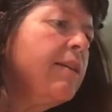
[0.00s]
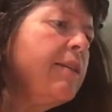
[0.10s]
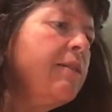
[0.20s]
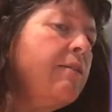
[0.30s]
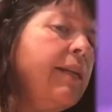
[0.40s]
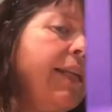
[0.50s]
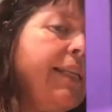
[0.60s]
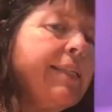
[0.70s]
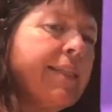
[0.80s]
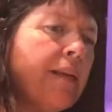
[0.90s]
The unit
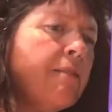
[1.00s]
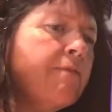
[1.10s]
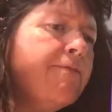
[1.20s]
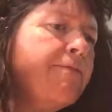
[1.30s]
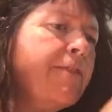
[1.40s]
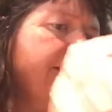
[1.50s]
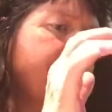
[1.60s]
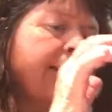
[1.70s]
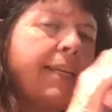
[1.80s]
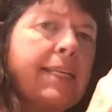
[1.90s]
itself
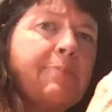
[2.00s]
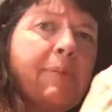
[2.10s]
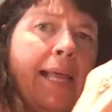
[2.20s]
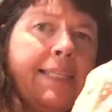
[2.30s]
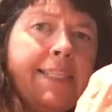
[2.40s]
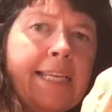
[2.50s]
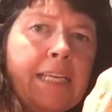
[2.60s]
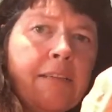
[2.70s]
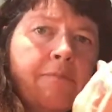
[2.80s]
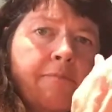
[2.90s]
is
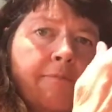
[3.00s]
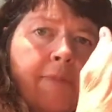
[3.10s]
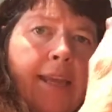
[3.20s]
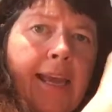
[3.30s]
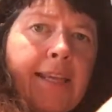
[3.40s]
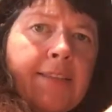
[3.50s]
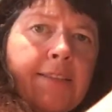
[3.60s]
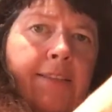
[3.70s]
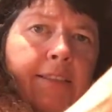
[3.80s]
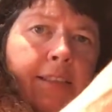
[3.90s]
plastic.
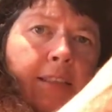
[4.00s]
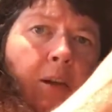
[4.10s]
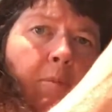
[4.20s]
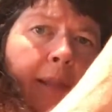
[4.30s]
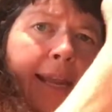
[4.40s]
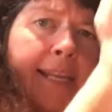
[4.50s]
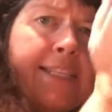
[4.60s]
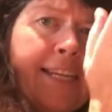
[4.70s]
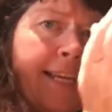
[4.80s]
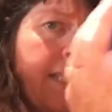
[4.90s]
Has no
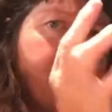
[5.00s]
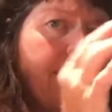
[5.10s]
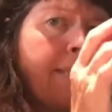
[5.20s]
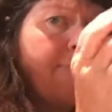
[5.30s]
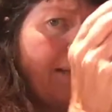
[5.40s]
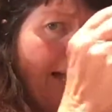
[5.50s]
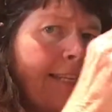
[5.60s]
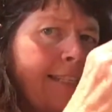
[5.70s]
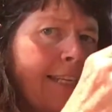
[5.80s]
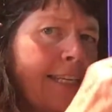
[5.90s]
blades, yes, but it's
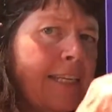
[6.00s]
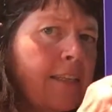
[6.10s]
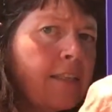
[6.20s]
plastic.